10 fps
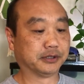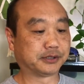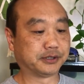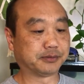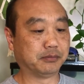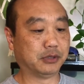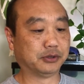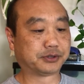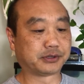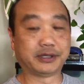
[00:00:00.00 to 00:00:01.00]
is
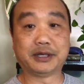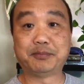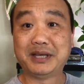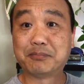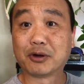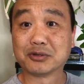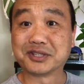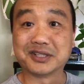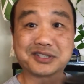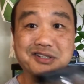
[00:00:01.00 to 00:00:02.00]
mostly pea
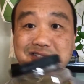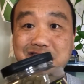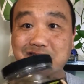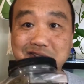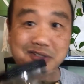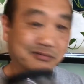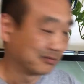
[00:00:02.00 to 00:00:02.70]
protein, so it's all good.